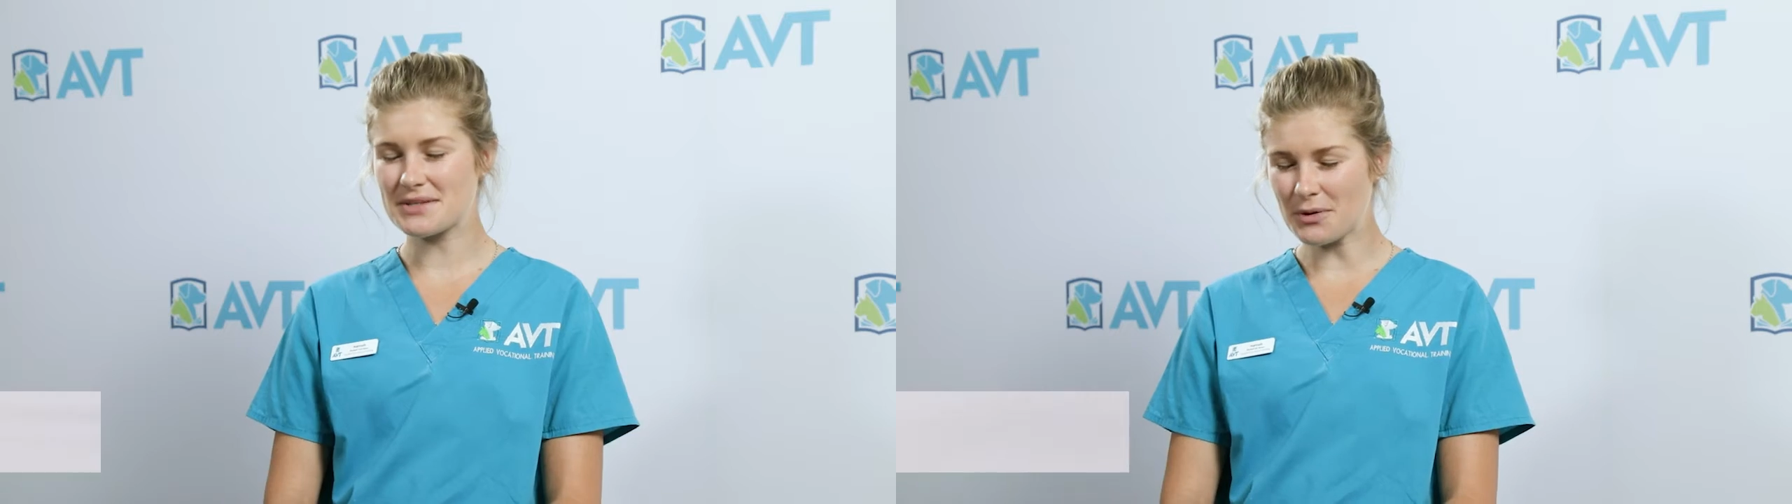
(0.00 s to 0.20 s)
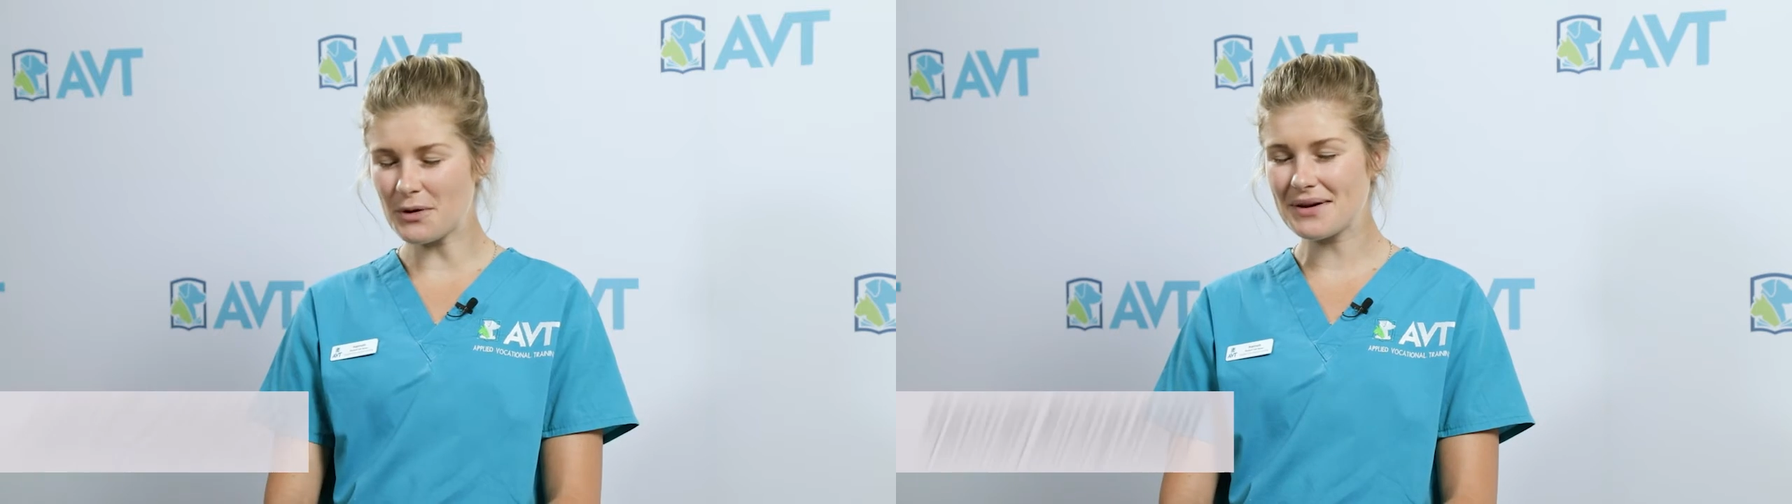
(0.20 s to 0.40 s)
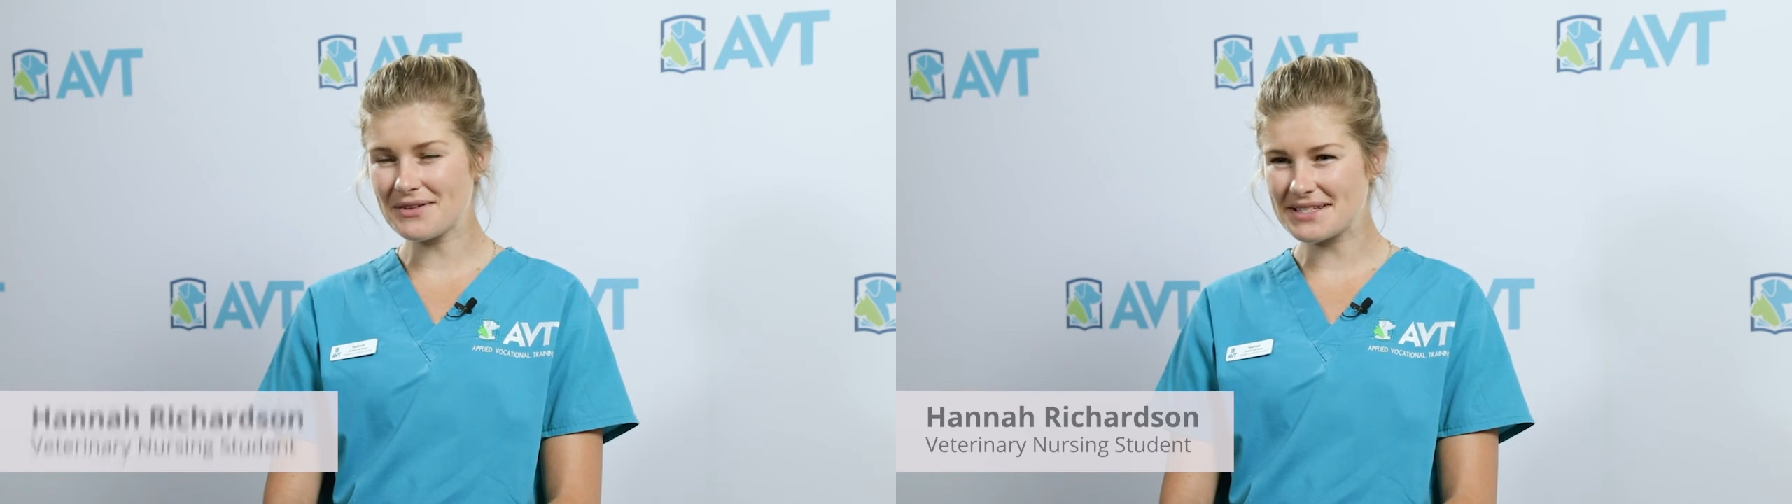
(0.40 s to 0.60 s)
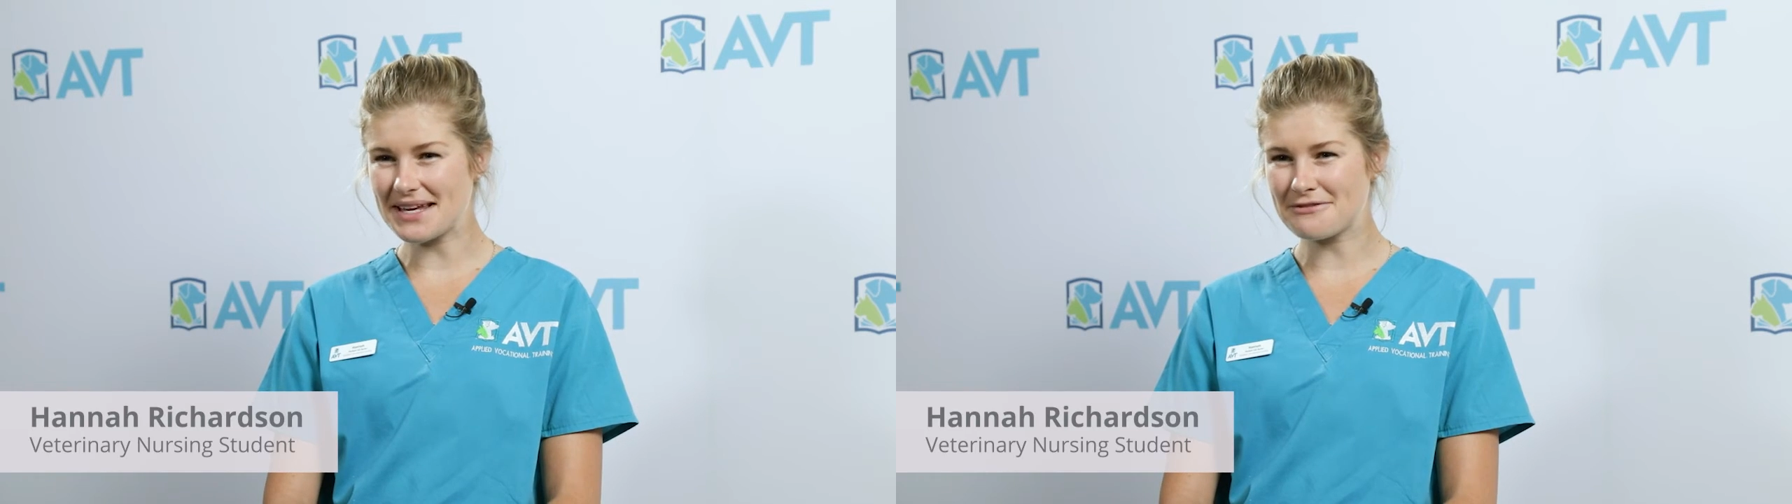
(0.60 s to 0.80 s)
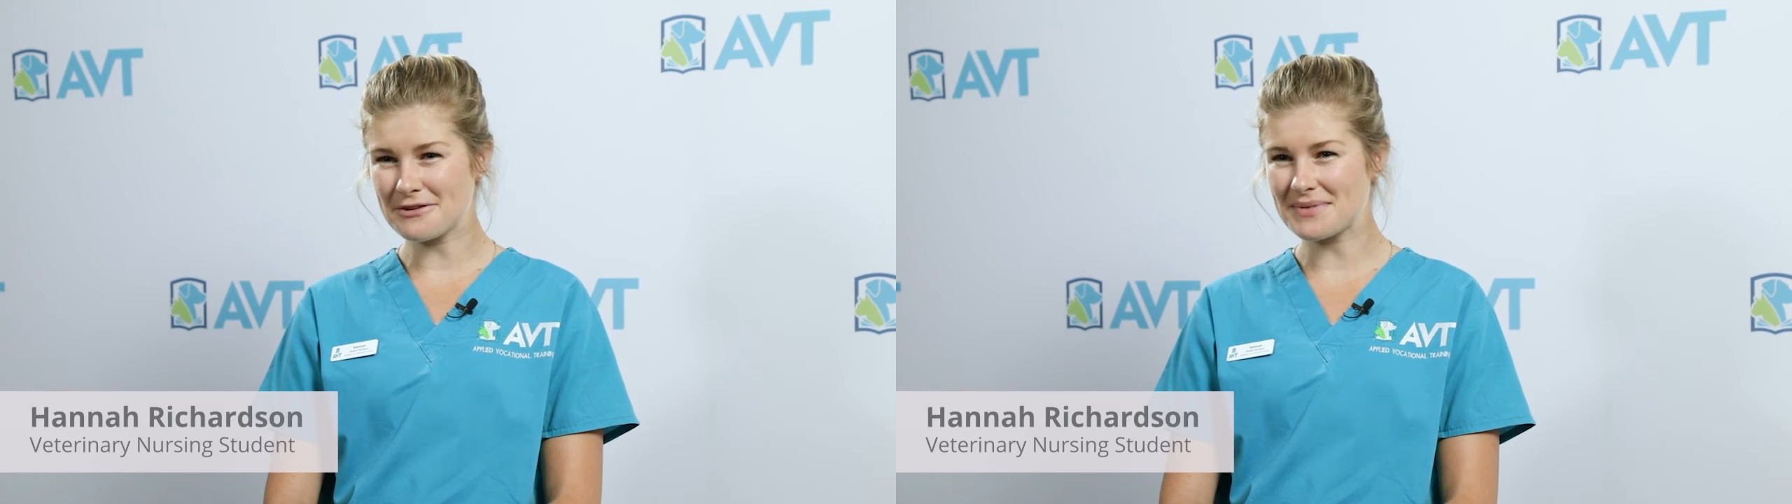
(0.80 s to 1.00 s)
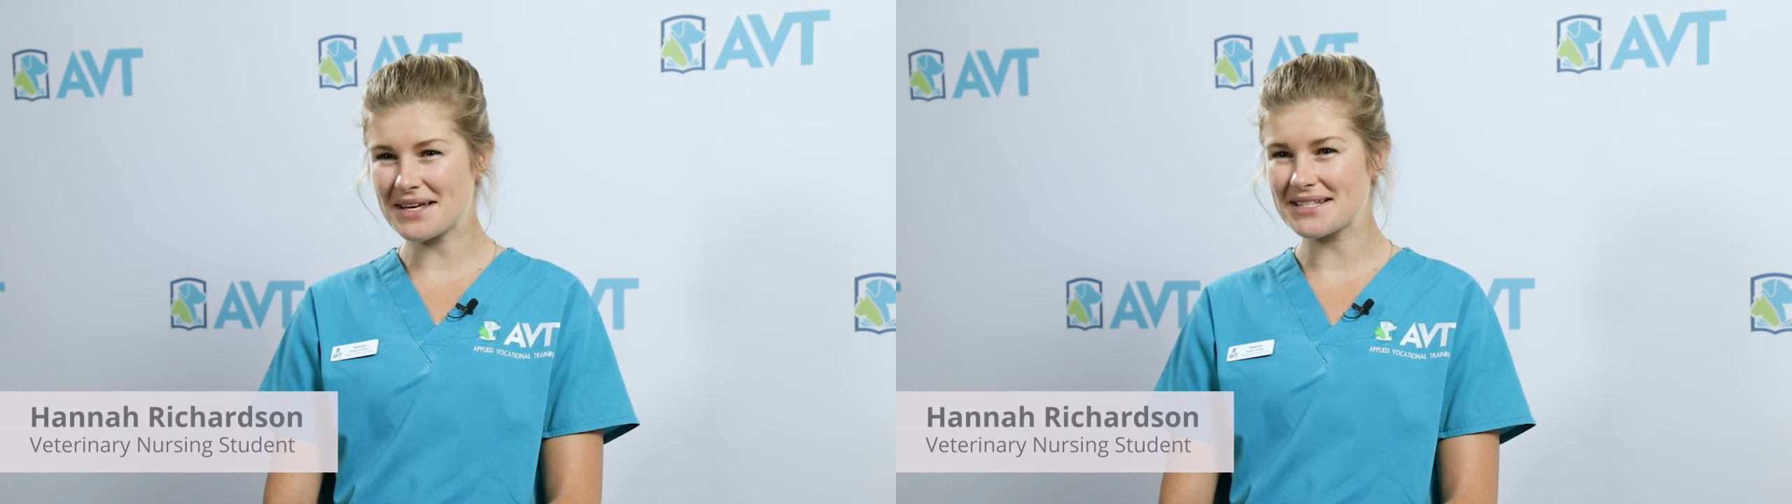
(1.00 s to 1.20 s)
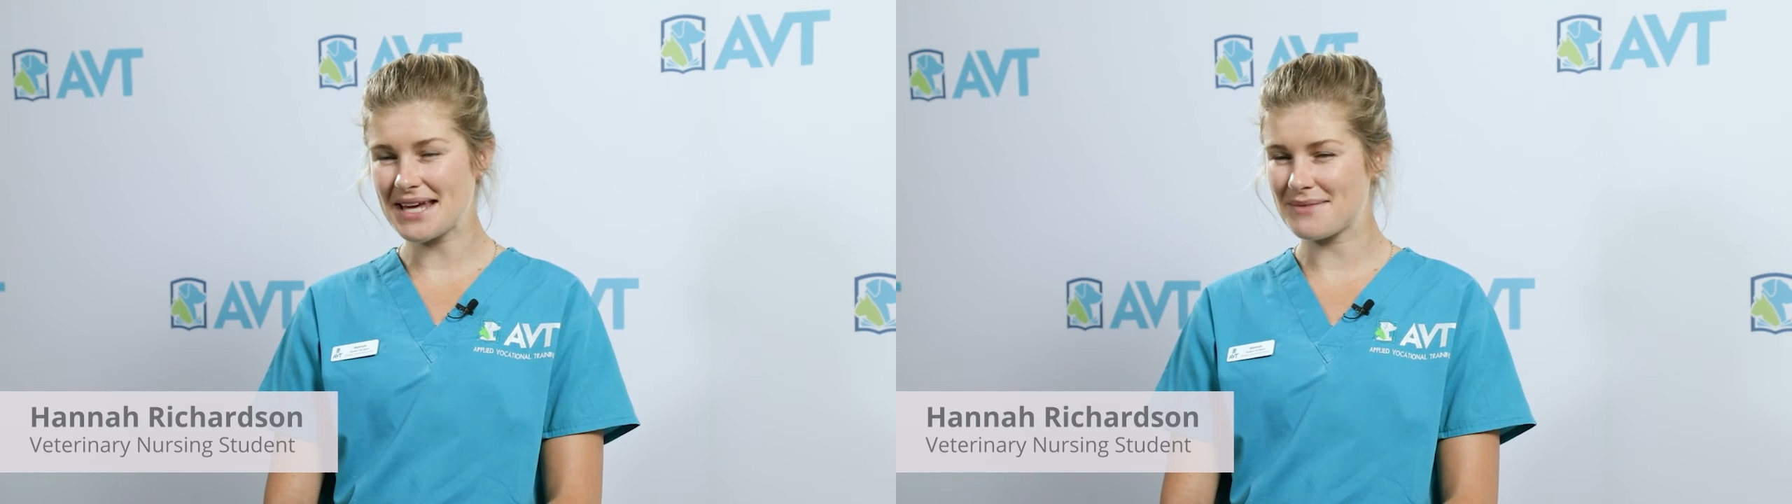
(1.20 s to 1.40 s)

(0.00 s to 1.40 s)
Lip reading: support we receive from the